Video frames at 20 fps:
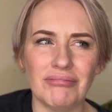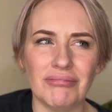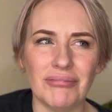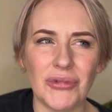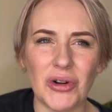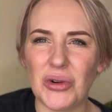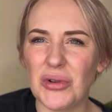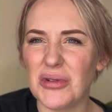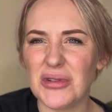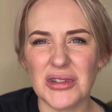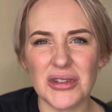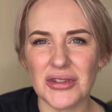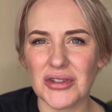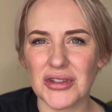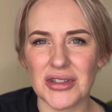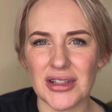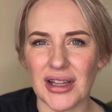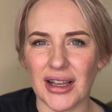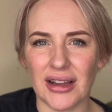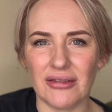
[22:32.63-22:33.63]
We're also
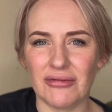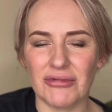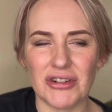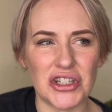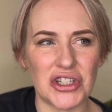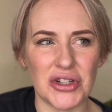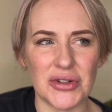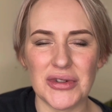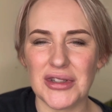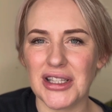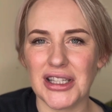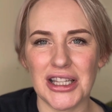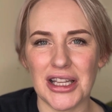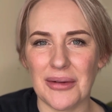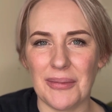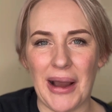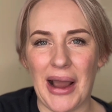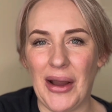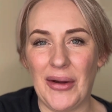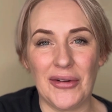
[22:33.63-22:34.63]
just like reducing the
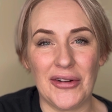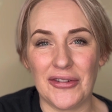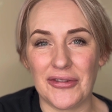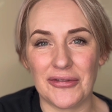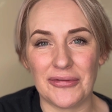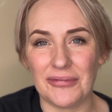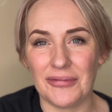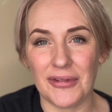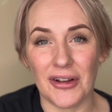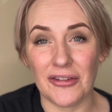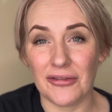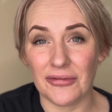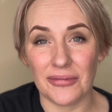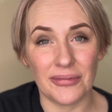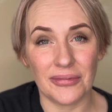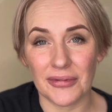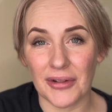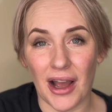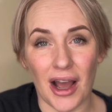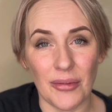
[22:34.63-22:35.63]
amount
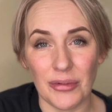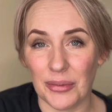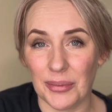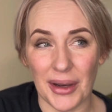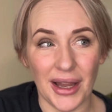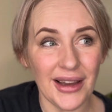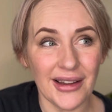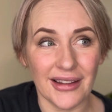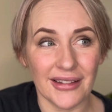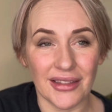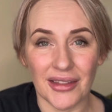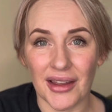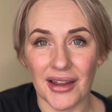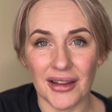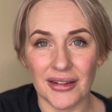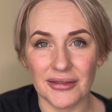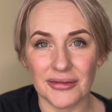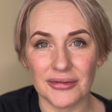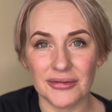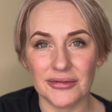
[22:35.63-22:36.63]
of carbon black in
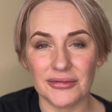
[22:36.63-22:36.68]
there.